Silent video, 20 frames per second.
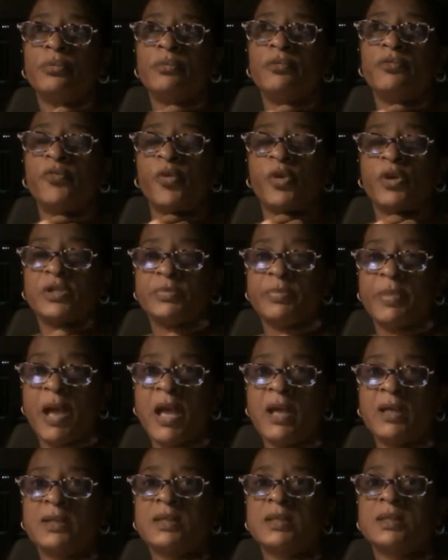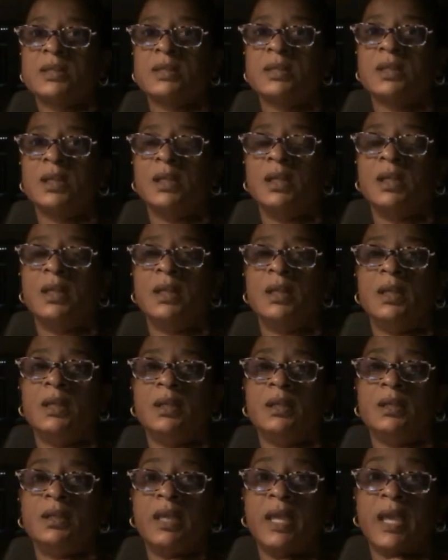voice box
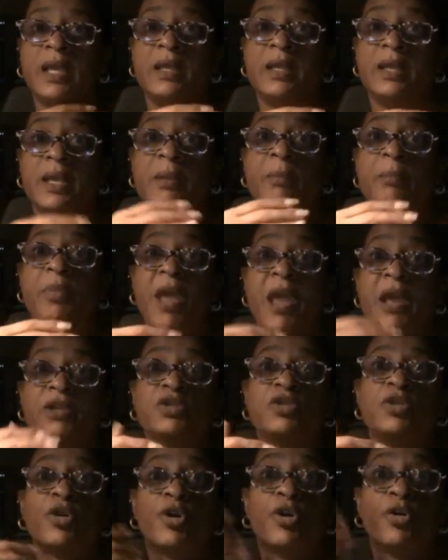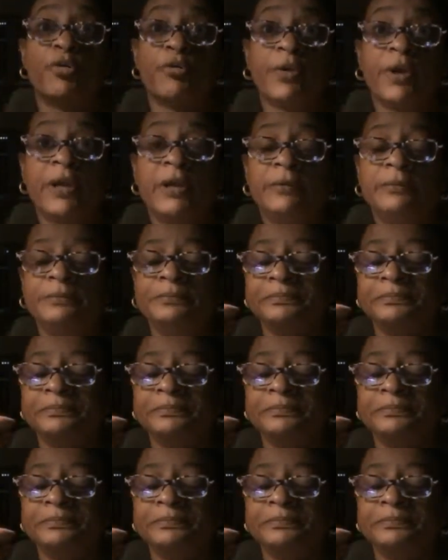can impact your career.